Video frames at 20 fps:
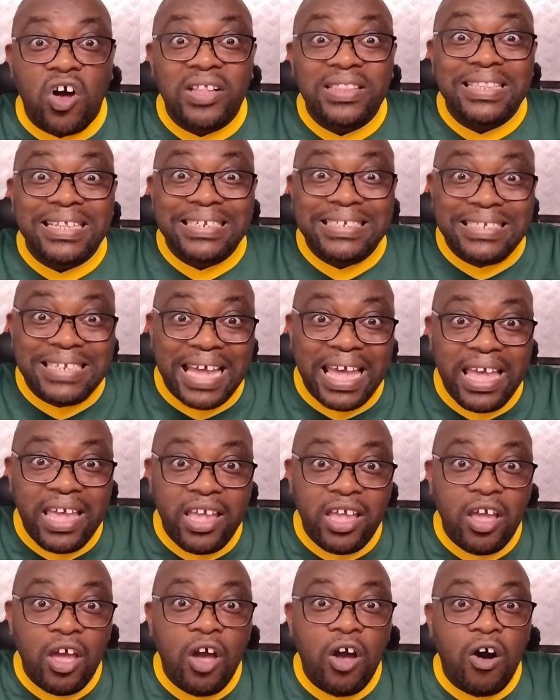on the
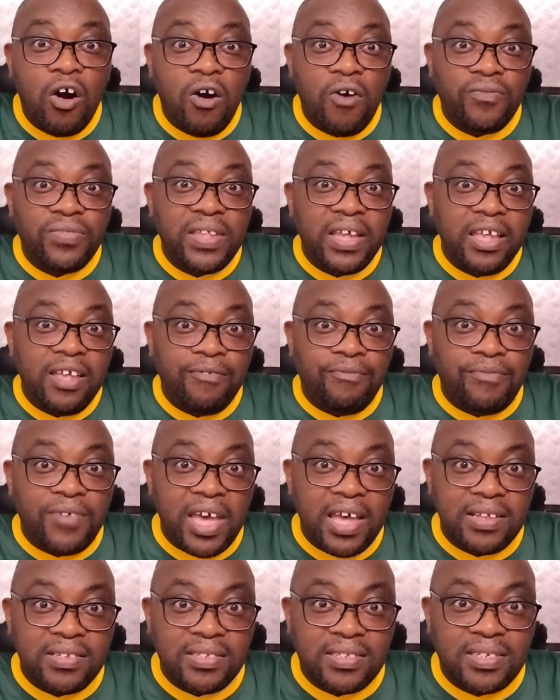day of the
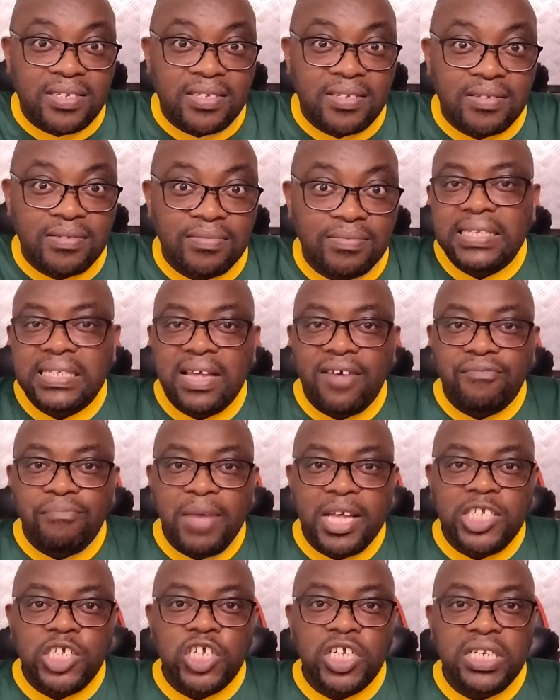event. As I've
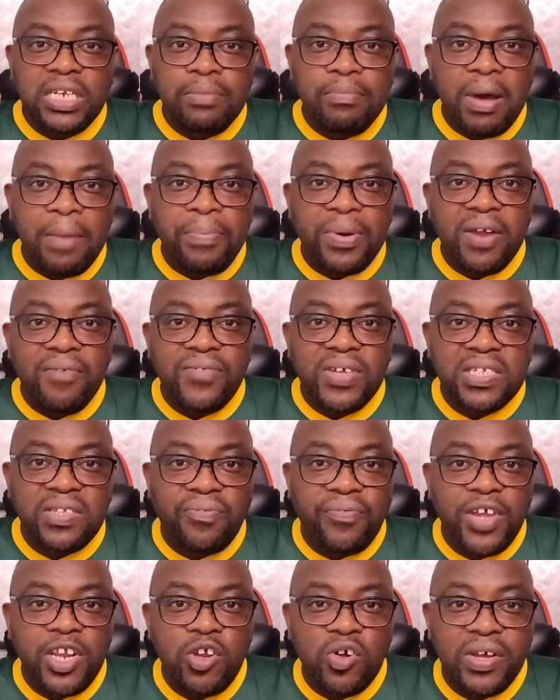mentioned in my previous
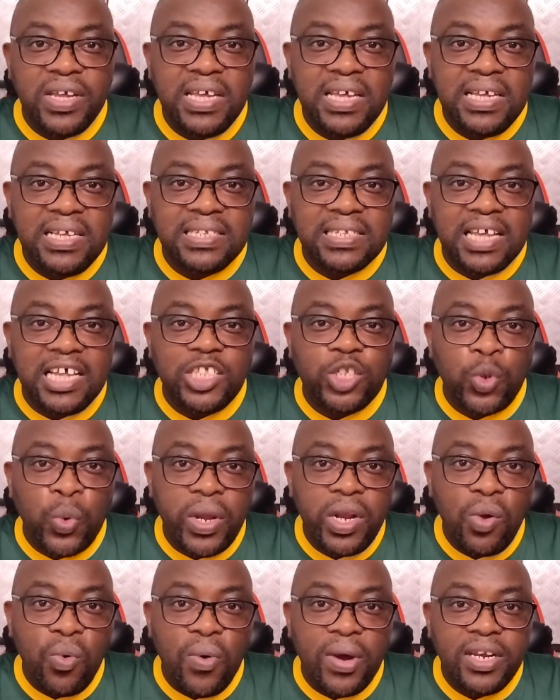video, he is a
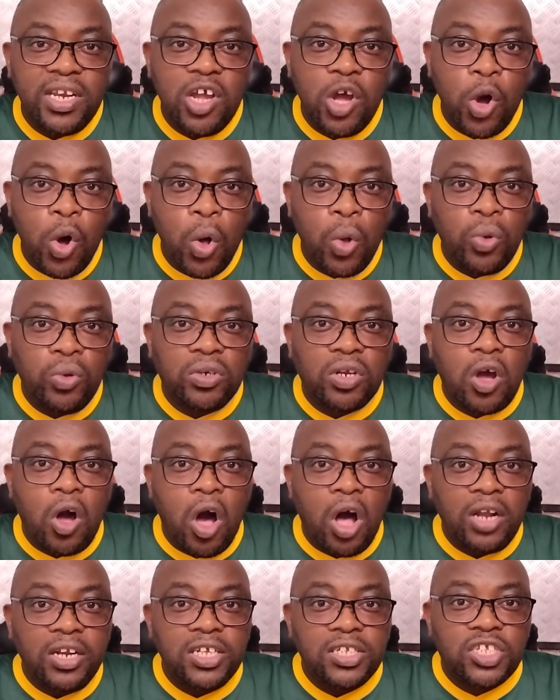21-year-old
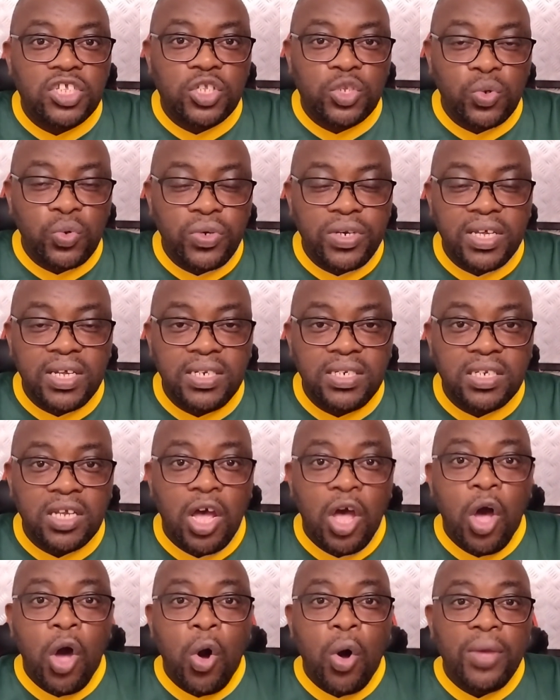college student
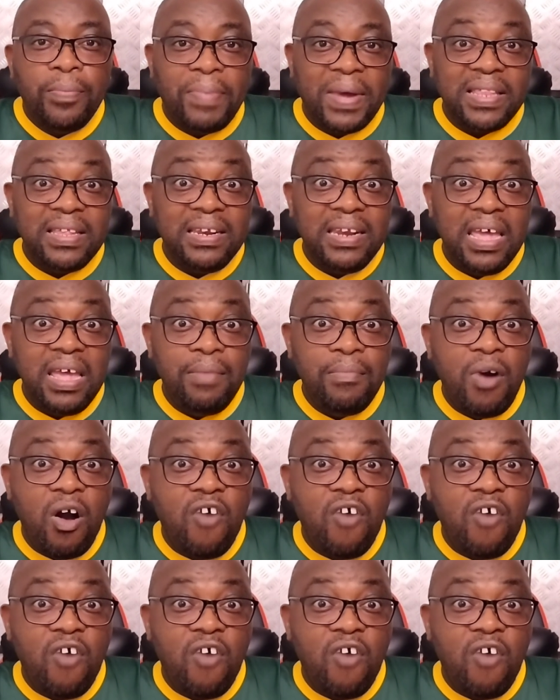by the name